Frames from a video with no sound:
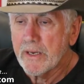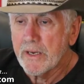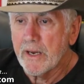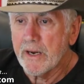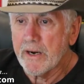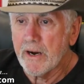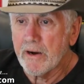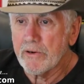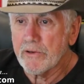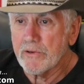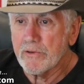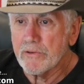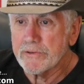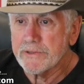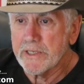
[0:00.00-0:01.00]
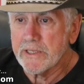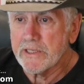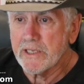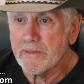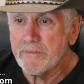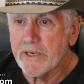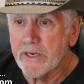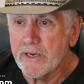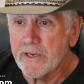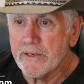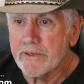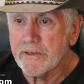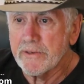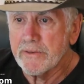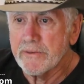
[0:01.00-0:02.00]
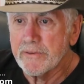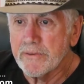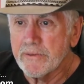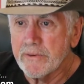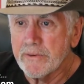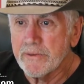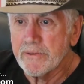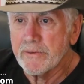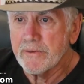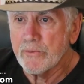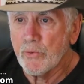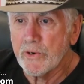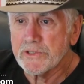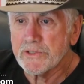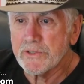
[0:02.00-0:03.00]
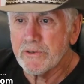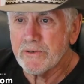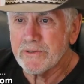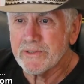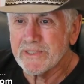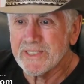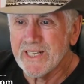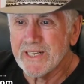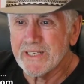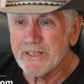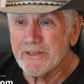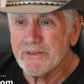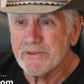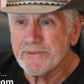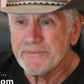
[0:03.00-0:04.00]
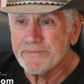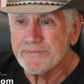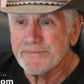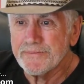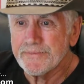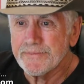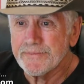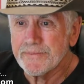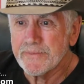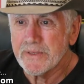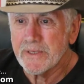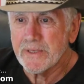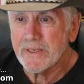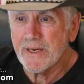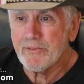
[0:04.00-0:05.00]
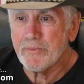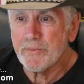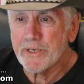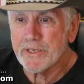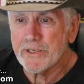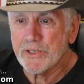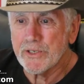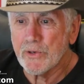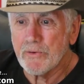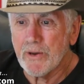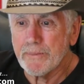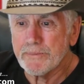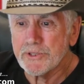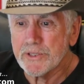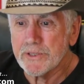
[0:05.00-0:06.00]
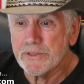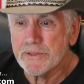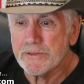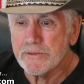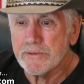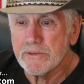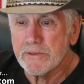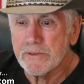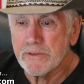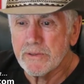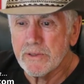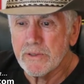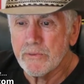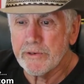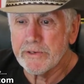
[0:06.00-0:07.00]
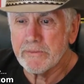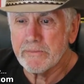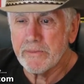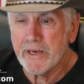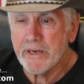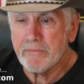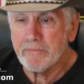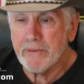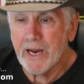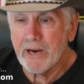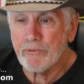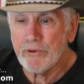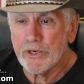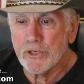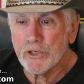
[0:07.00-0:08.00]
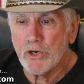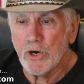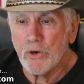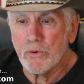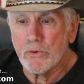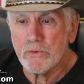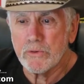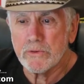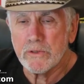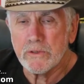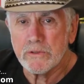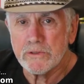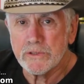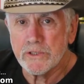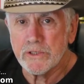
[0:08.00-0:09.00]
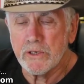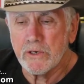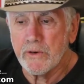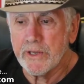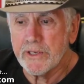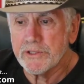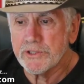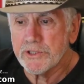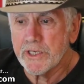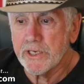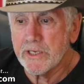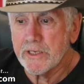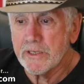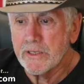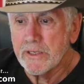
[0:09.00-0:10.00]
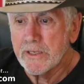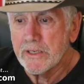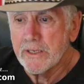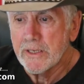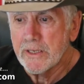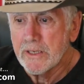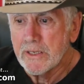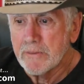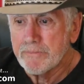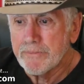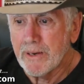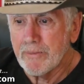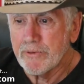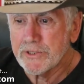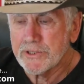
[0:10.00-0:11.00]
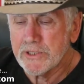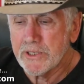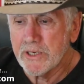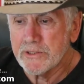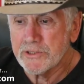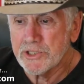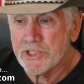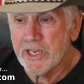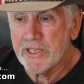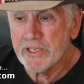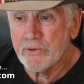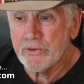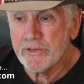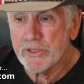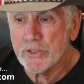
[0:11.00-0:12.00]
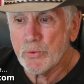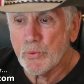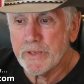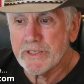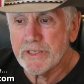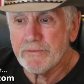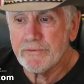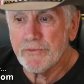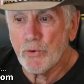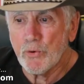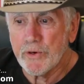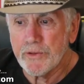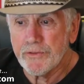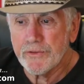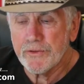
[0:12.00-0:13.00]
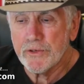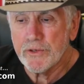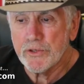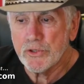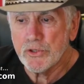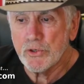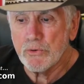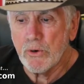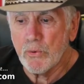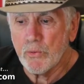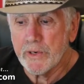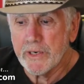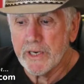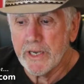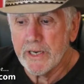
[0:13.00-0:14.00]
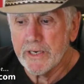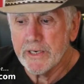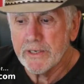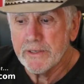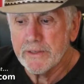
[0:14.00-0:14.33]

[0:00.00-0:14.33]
Got an article sent to me on Western Sentinel, Government Corruption, written by Myron Cohen, C-O-H-E-N, published on January the 24th, 2019.